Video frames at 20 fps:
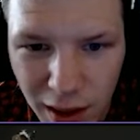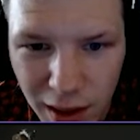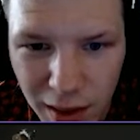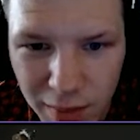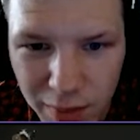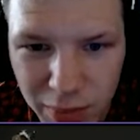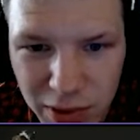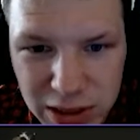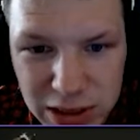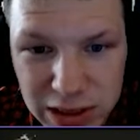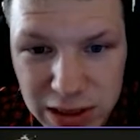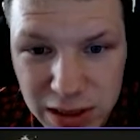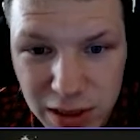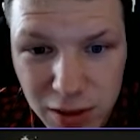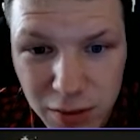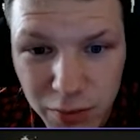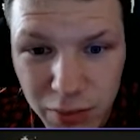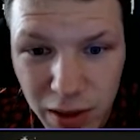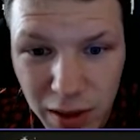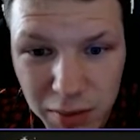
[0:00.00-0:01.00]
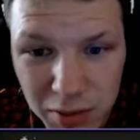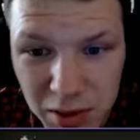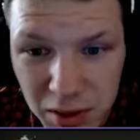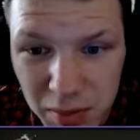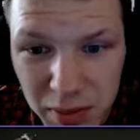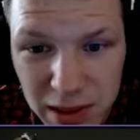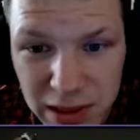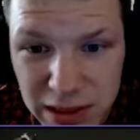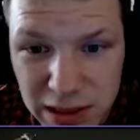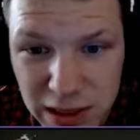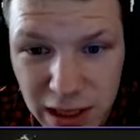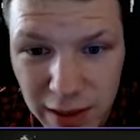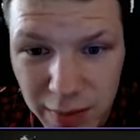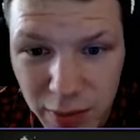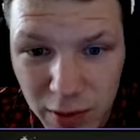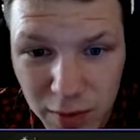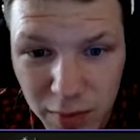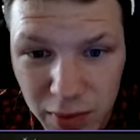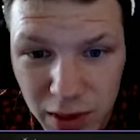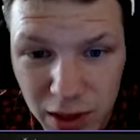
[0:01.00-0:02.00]
But still probably the best
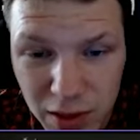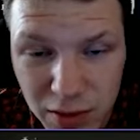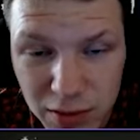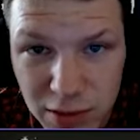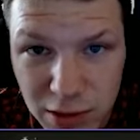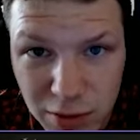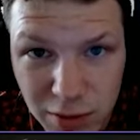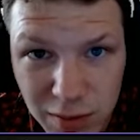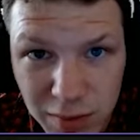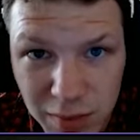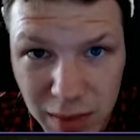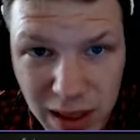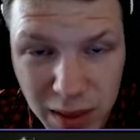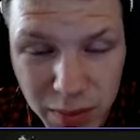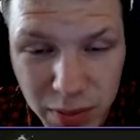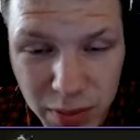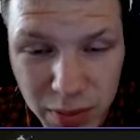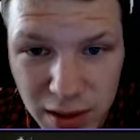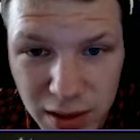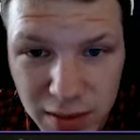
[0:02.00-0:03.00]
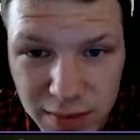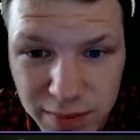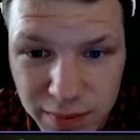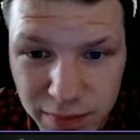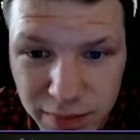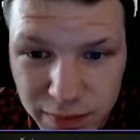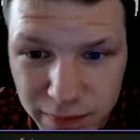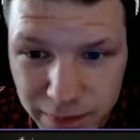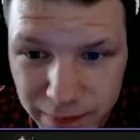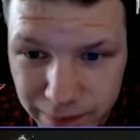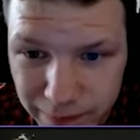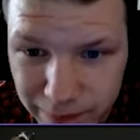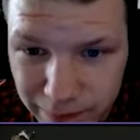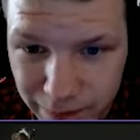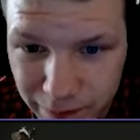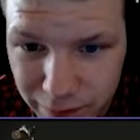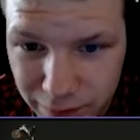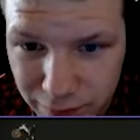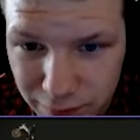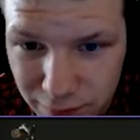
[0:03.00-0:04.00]
sniper in BO2 in my opinion.
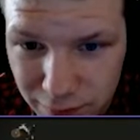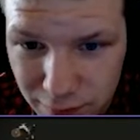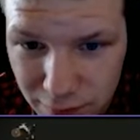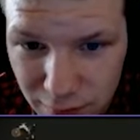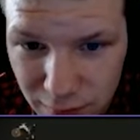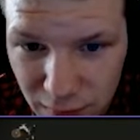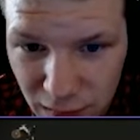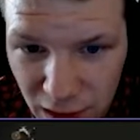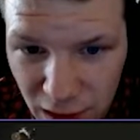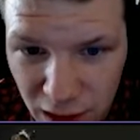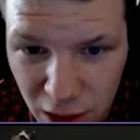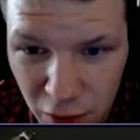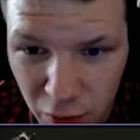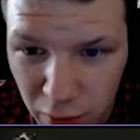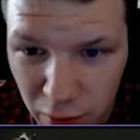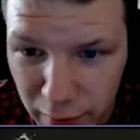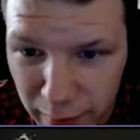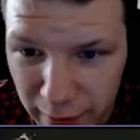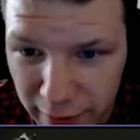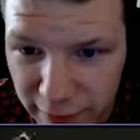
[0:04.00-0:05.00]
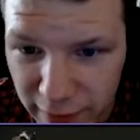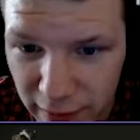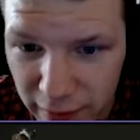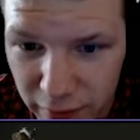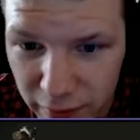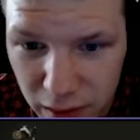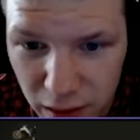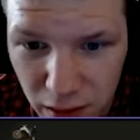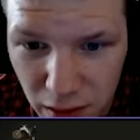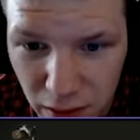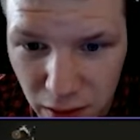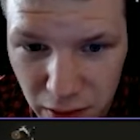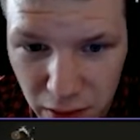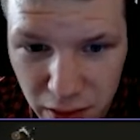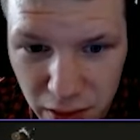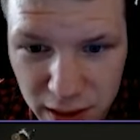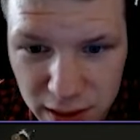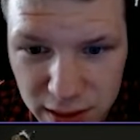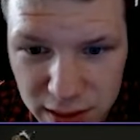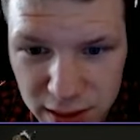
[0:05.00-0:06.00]
You know, one of my favorite Call of
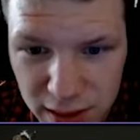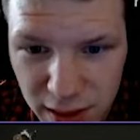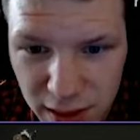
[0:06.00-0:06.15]
Duties.